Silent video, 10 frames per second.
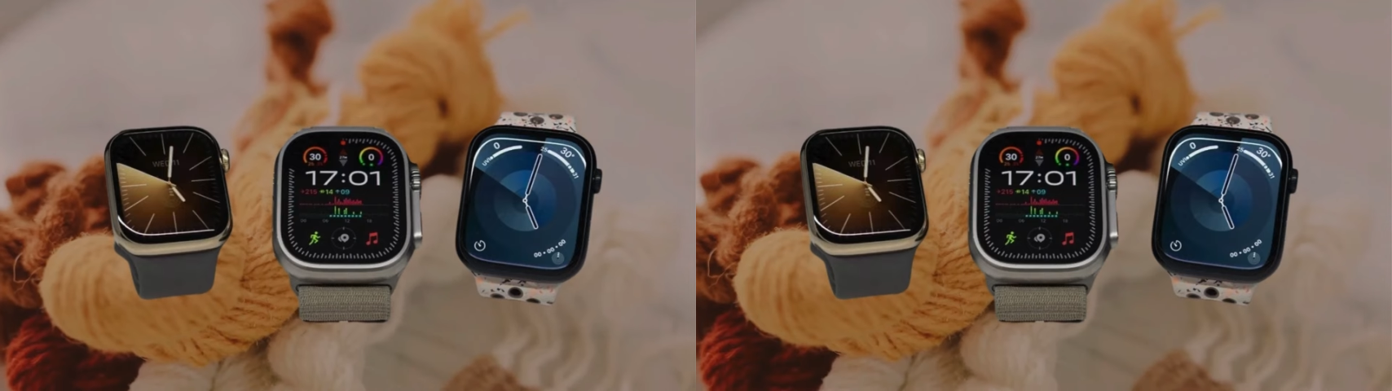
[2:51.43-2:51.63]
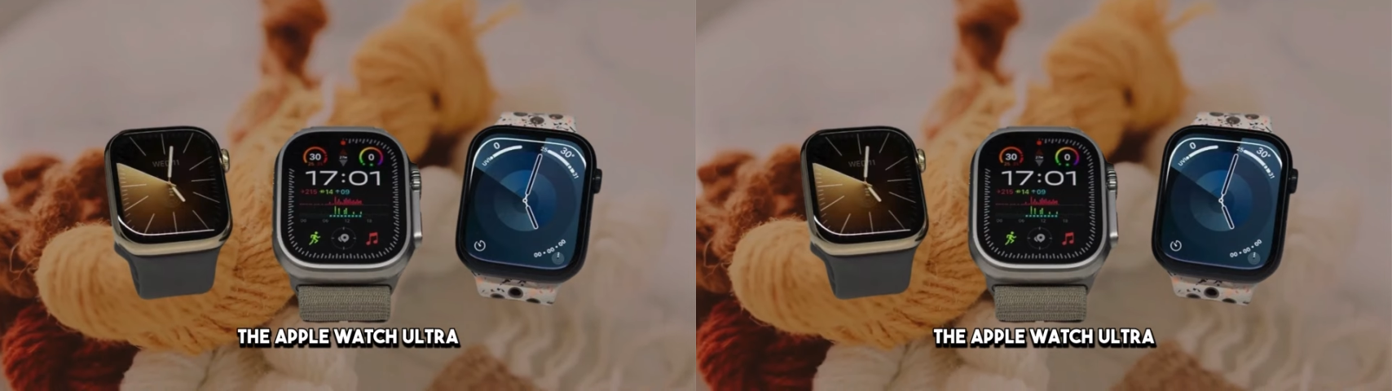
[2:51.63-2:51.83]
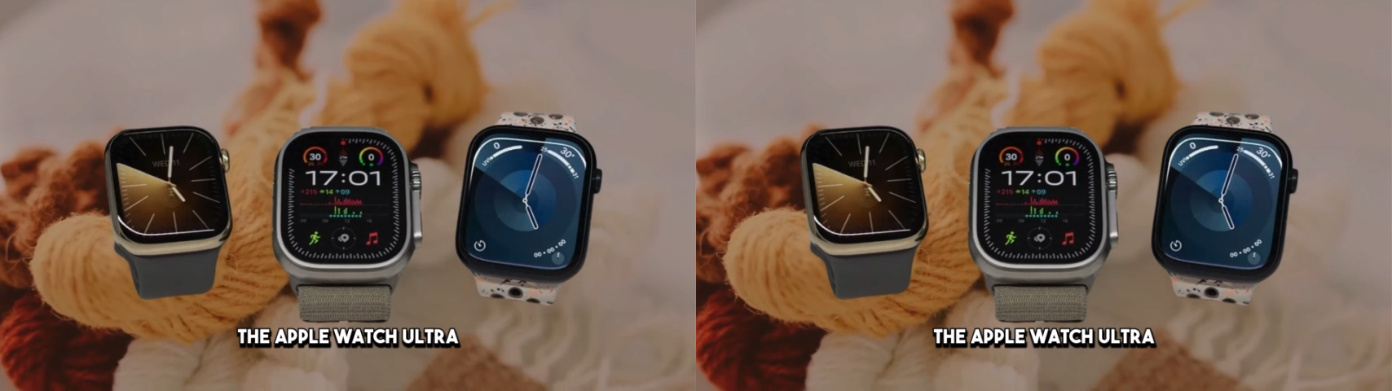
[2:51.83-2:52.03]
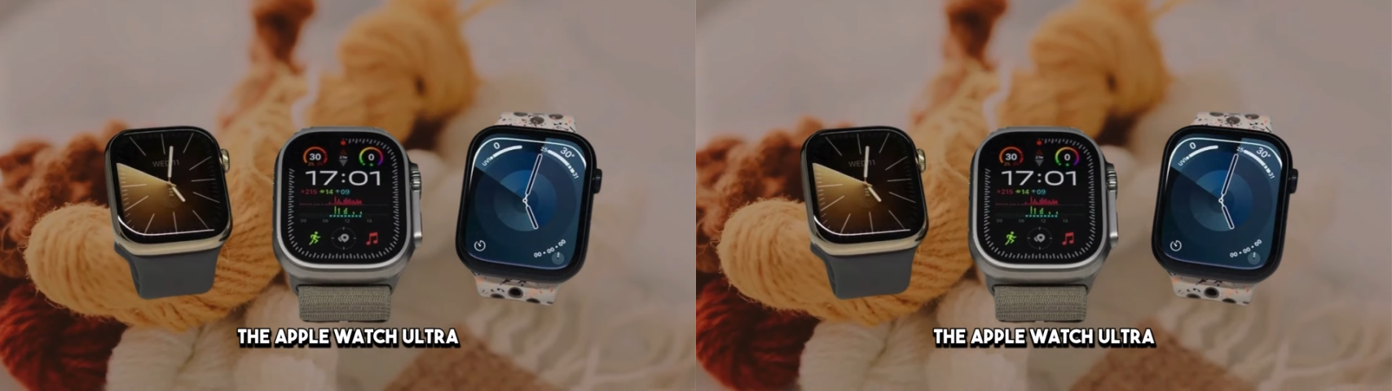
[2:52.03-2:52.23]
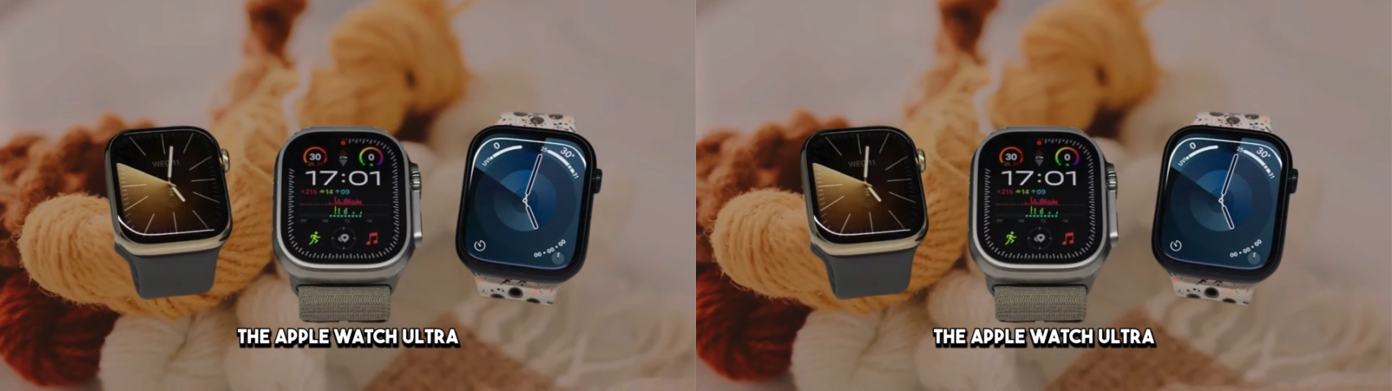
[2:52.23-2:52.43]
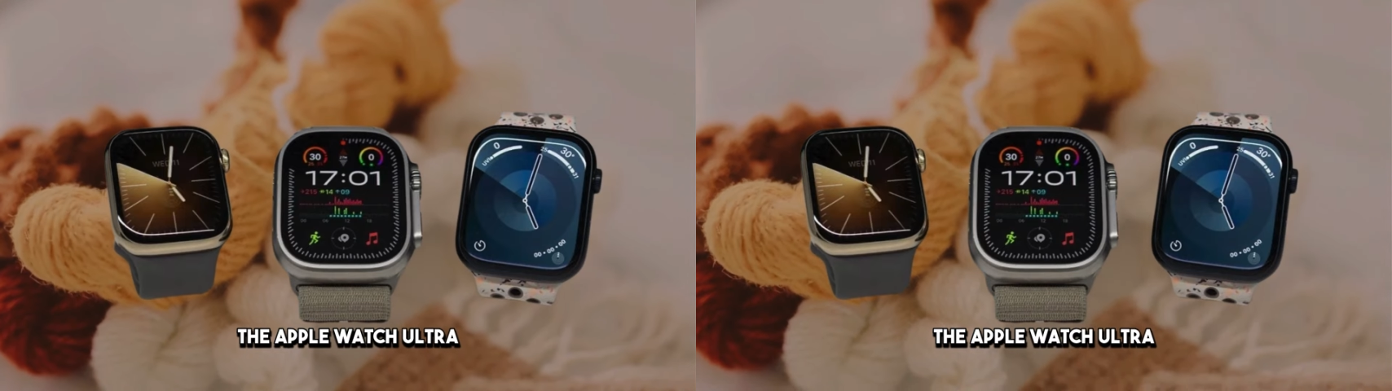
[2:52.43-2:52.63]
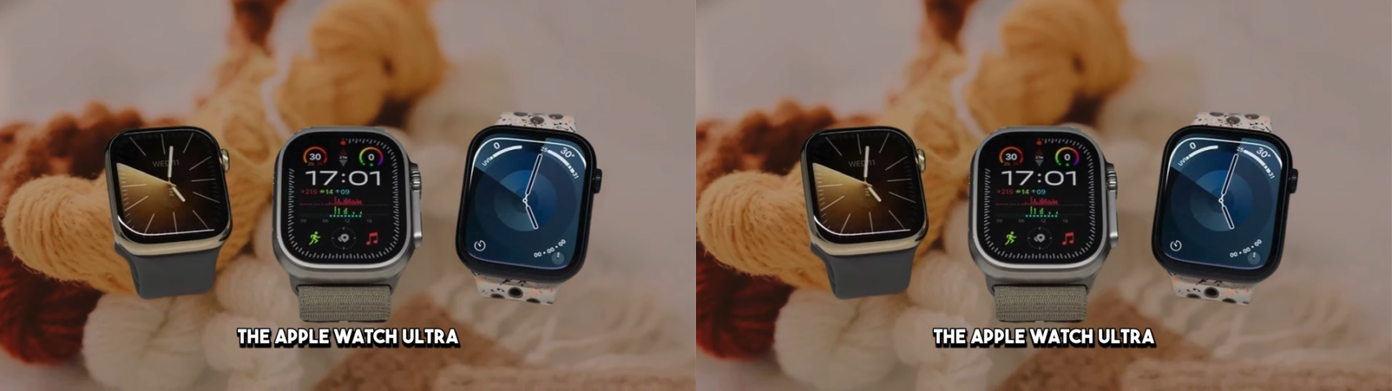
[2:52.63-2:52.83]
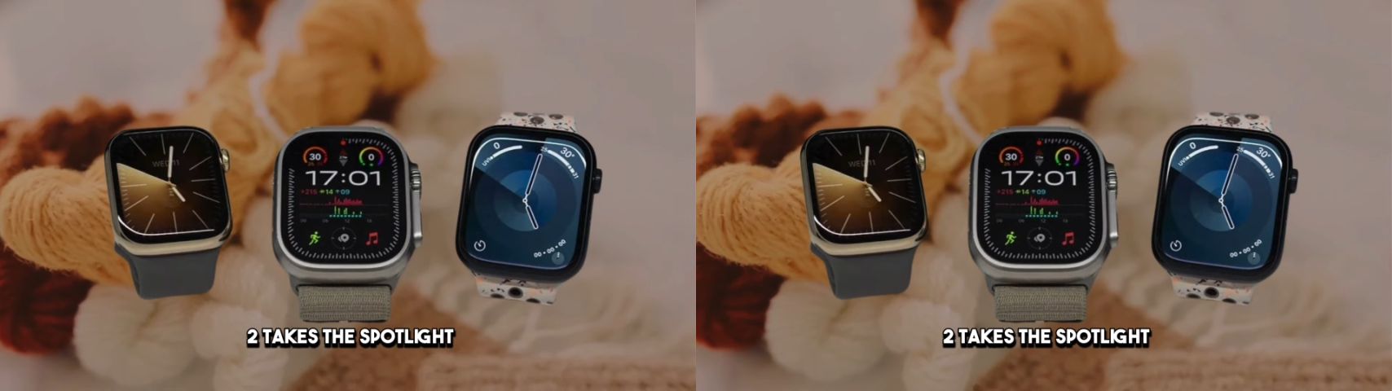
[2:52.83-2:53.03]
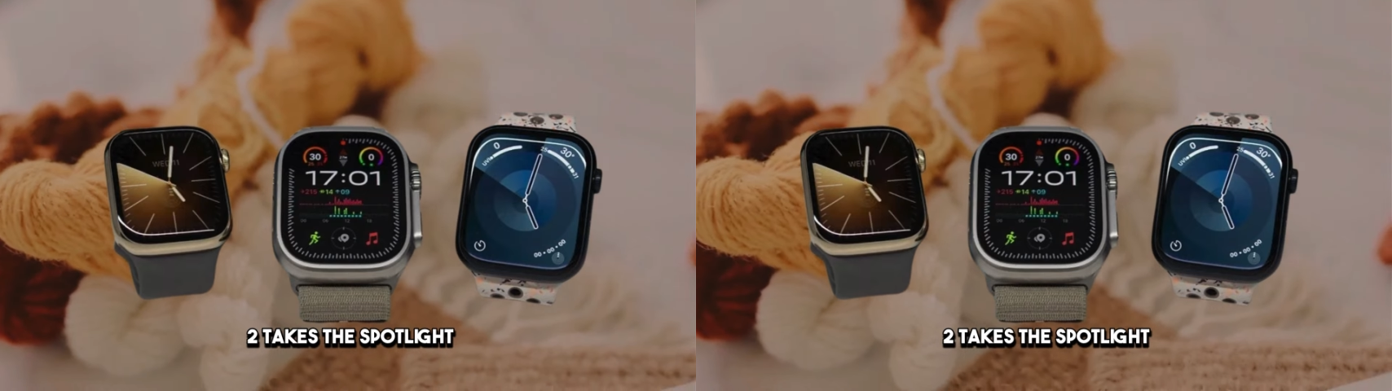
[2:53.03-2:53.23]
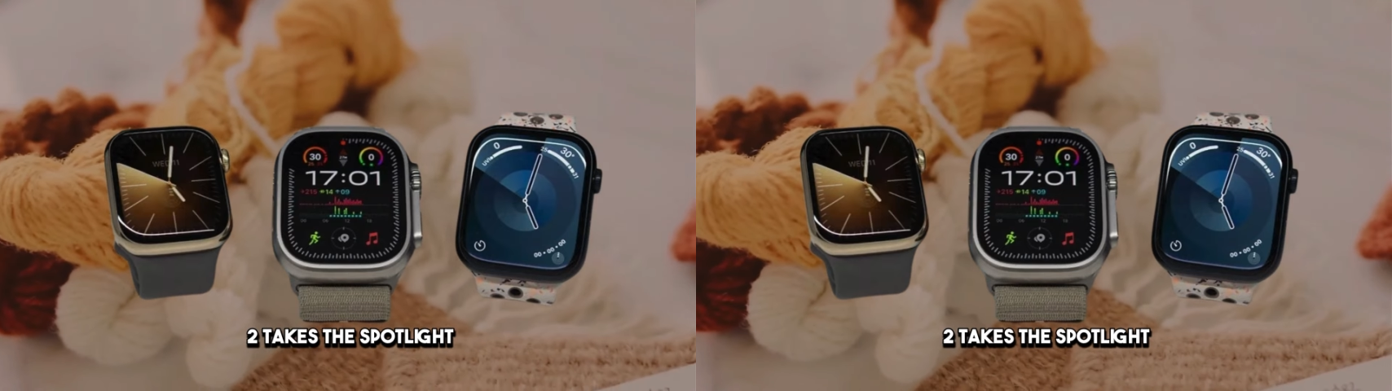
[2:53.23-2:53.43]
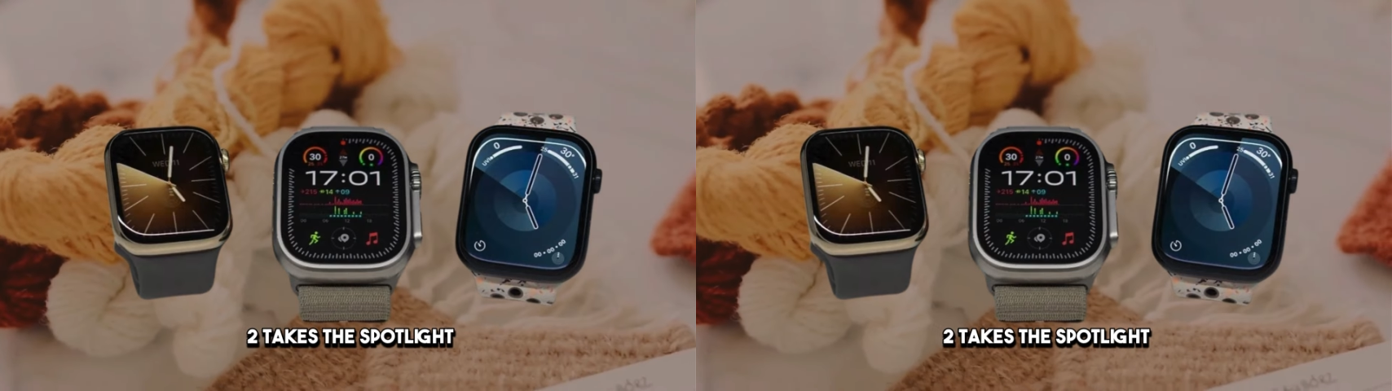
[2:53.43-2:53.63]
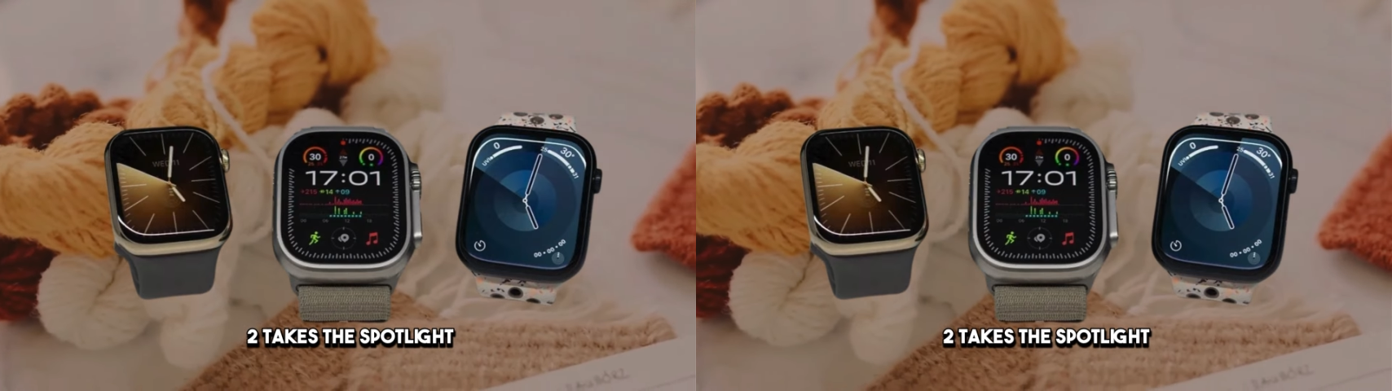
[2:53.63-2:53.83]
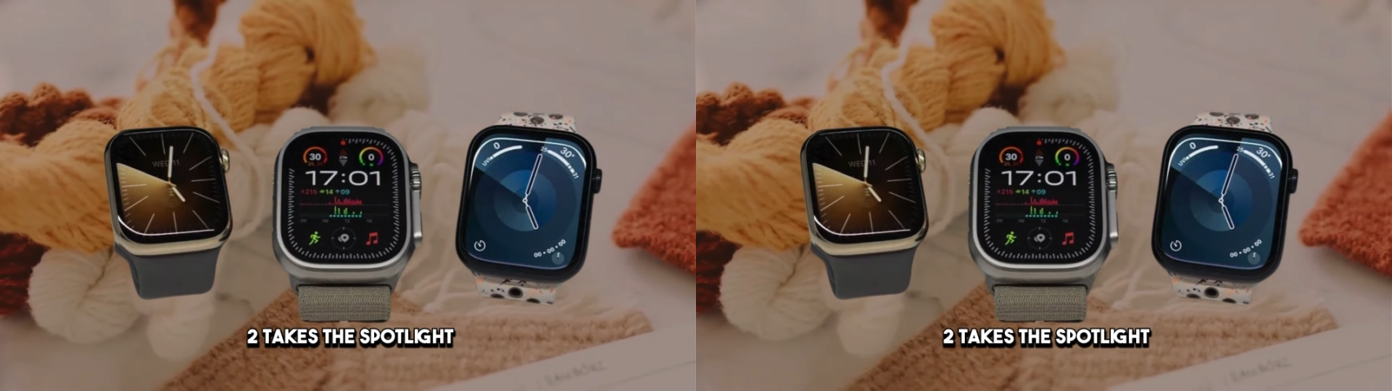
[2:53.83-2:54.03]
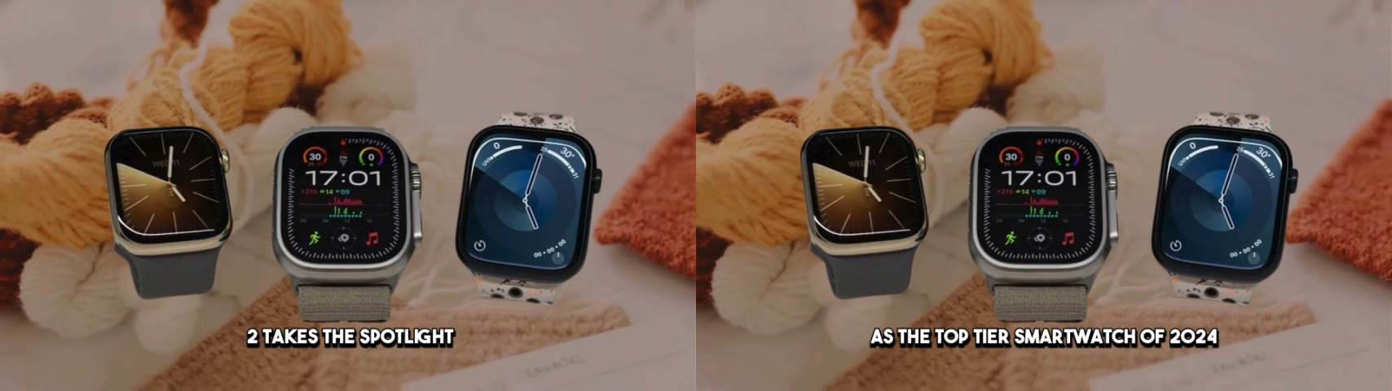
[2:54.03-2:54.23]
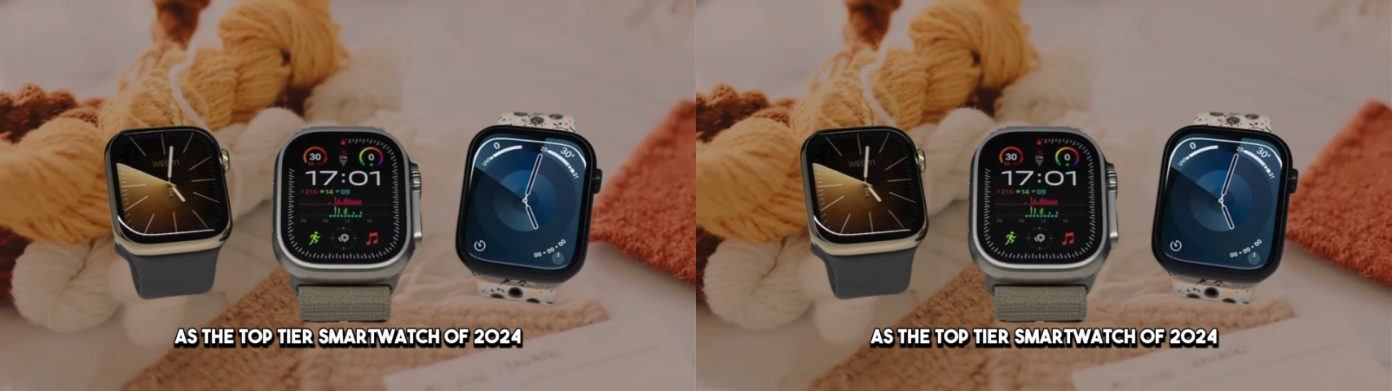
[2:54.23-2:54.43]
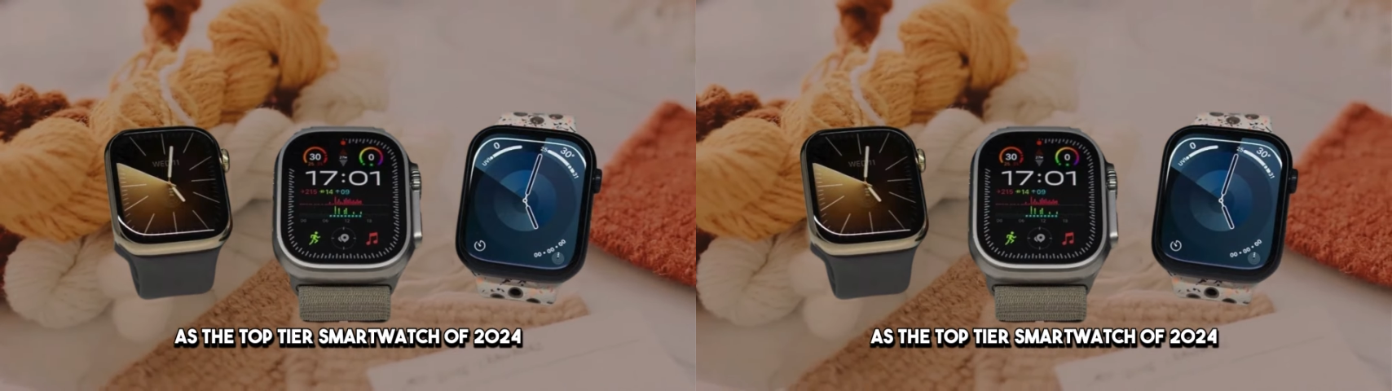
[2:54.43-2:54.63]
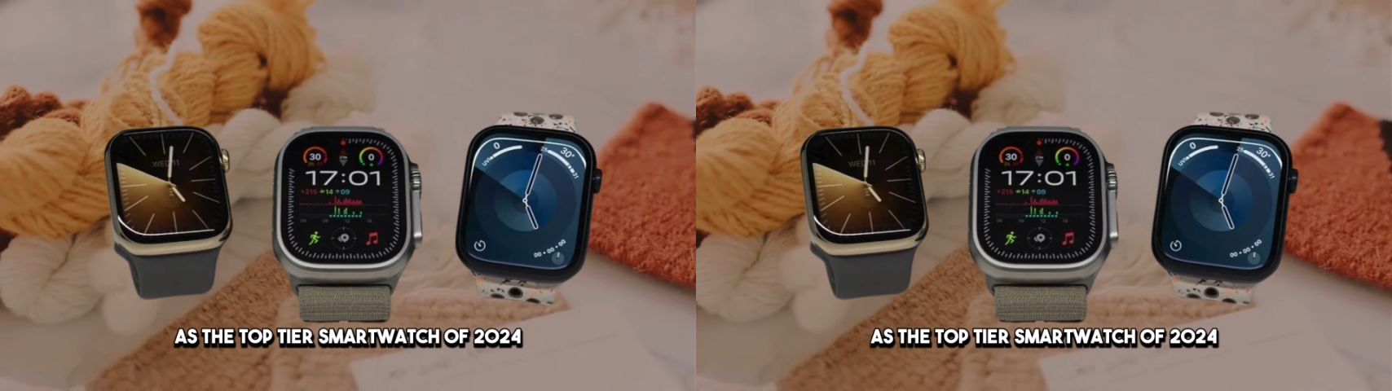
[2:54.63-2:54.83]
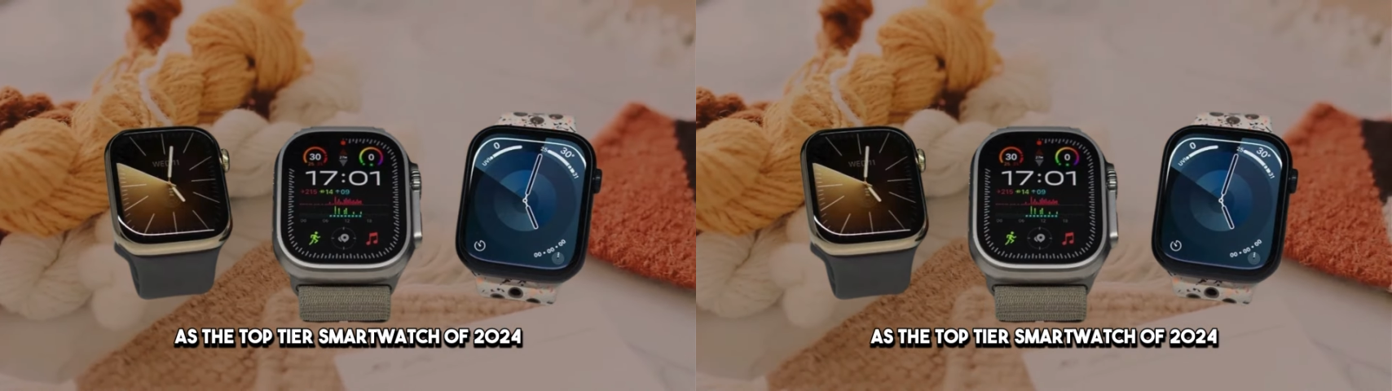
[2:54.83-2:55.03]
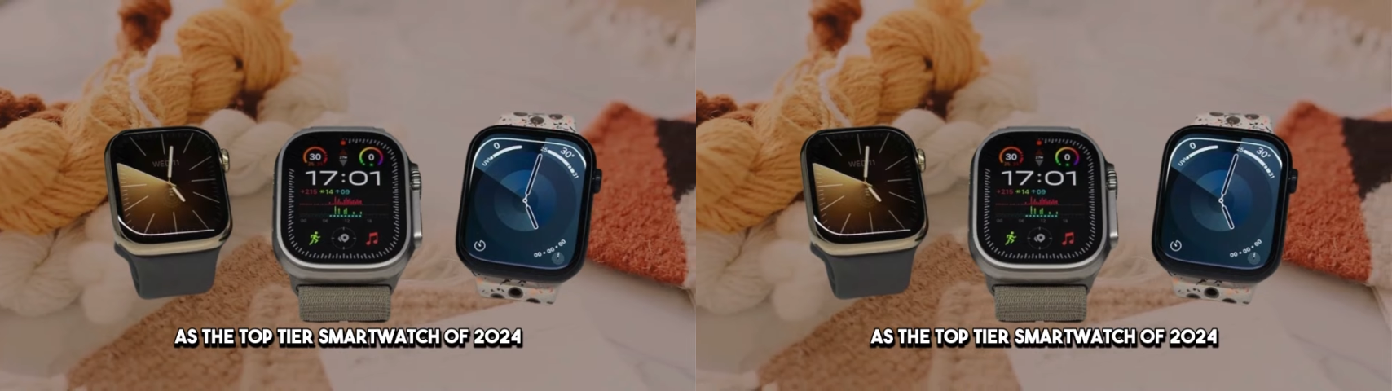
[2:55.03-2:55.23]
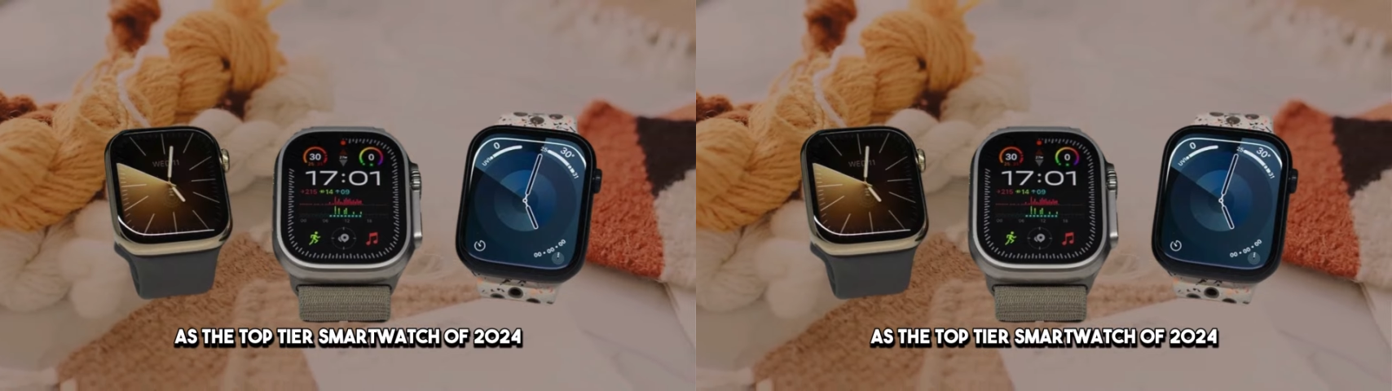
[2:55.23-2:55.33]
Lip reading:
Nobody's mouth can be seen.